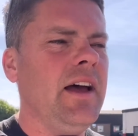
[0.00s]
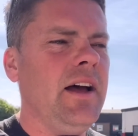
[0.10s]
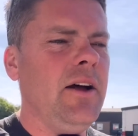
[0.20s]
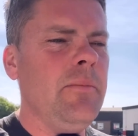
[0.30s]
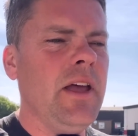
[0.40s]

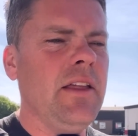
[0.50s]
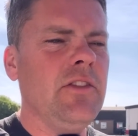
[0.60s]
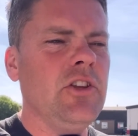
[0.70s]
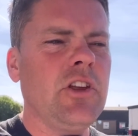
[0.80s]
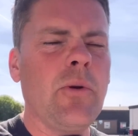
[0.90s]

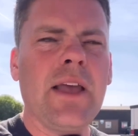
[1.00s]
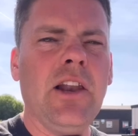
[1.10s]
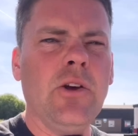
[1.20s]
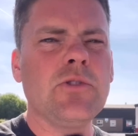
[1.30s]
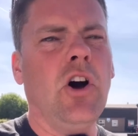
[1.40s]
You don't get
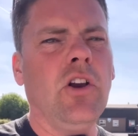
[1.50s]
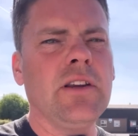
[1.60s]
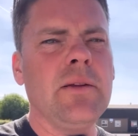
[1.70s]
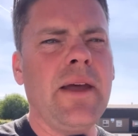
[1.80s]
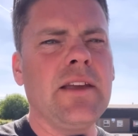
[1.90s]
loads of
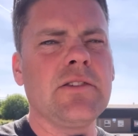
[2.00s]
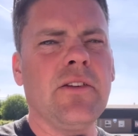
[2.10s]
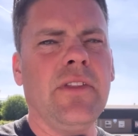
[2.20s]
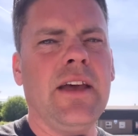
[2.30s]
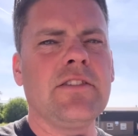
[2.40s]
holiday makers
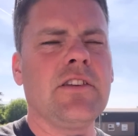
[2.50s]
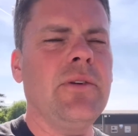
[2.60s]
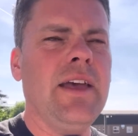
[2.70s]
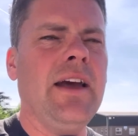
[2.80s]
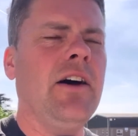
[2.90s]
on there. So
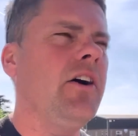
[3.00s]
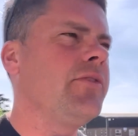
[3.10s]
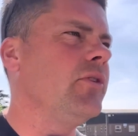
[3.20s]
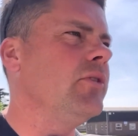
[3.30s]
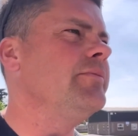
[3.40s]
yeah, I
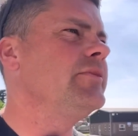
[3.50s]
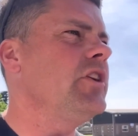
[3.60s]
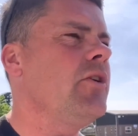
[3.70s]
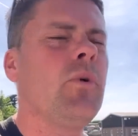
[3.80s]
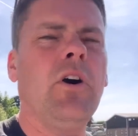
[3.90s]
thought, do
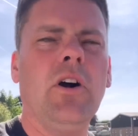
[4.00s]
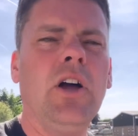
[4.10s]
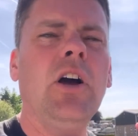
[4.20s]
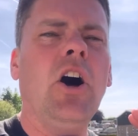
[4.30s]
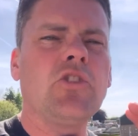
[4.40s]
you know what?
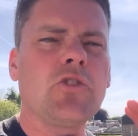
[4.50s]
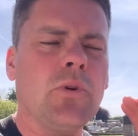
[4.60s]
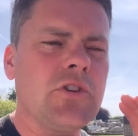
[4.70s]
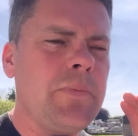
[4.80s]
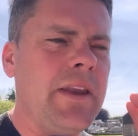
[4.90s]
I just
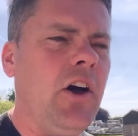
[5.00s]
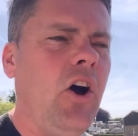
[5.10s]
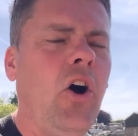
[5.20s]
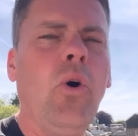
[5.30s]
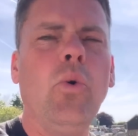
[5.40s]
want to spend a
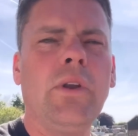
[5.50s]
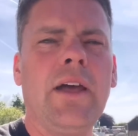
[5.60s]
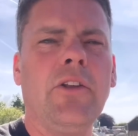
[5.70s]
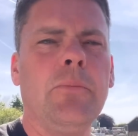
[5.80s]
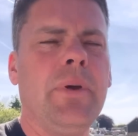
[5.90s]
whole day
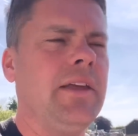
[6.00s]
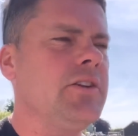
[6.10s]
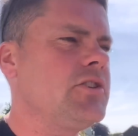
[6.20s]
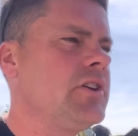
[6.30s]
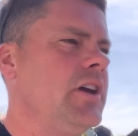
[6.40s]
on the beach.